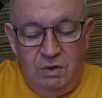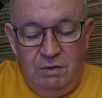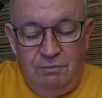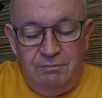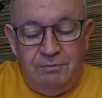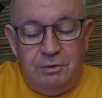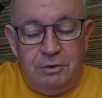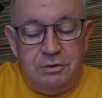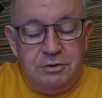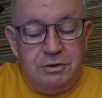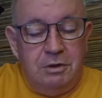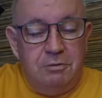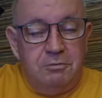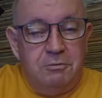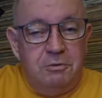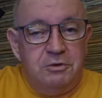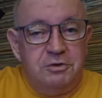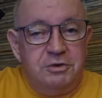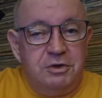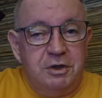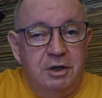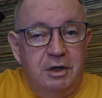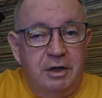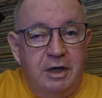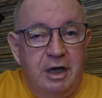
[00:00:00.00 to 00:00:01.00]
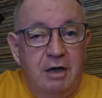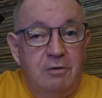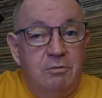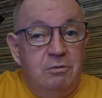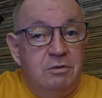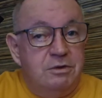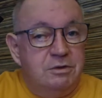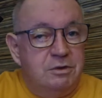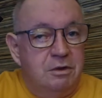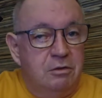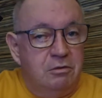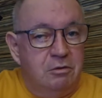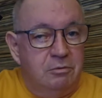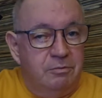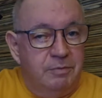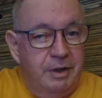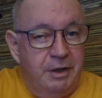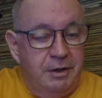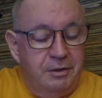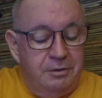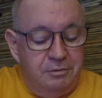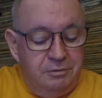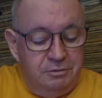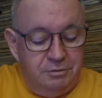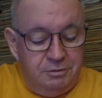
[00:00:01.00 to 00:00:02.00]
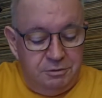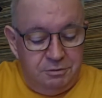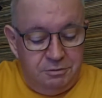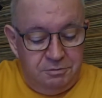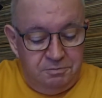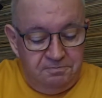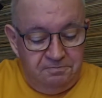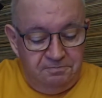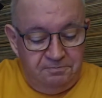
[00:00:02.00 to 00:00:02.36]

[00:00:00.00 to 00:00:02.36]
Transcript: First, I'm going to start out with solar panels.